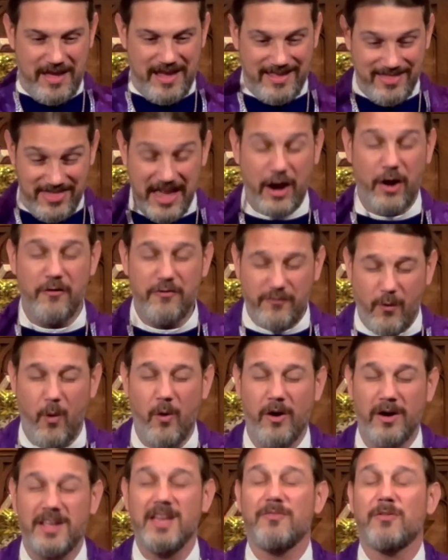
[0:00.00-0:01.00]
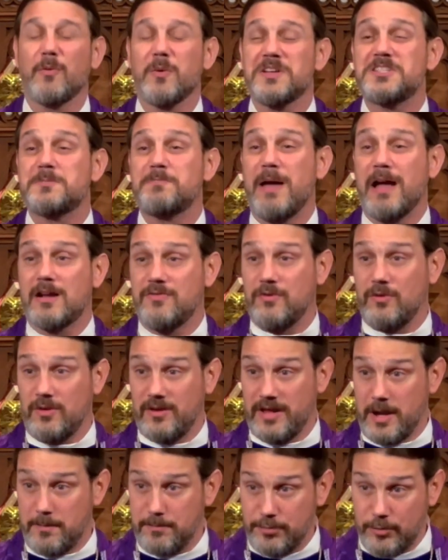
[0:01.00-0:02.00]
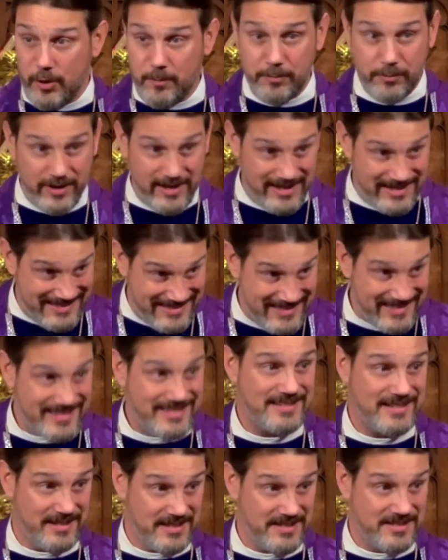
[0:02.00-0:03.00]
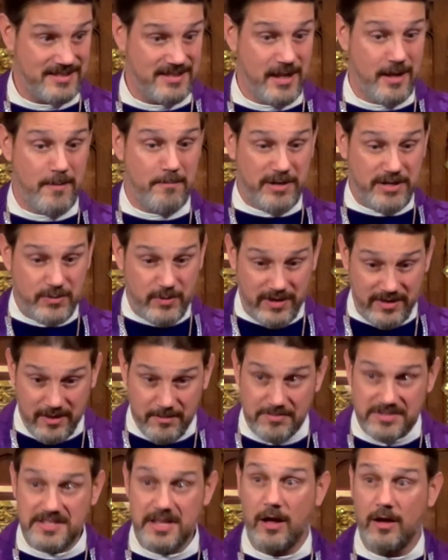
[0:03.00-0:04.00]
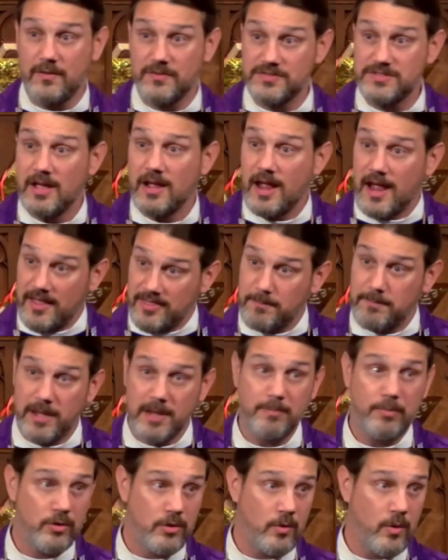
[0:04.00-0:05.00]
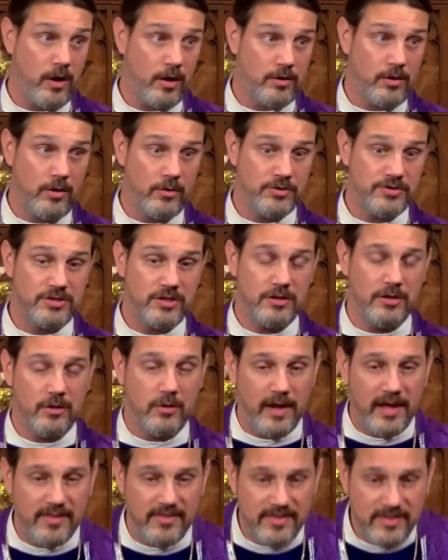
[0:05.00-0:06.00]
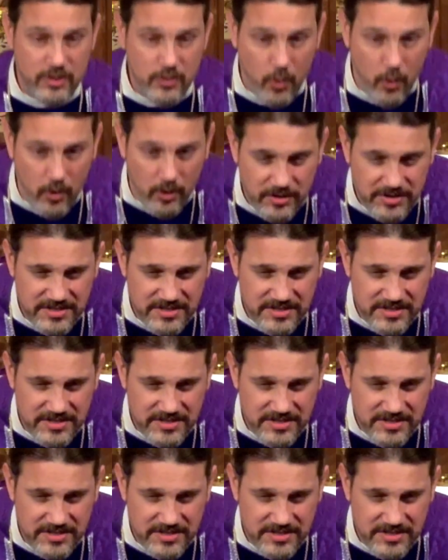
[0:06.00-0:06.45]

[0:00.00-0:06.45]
therefore give a respectful and appropriate distance between themselves and the people who are close to you. In your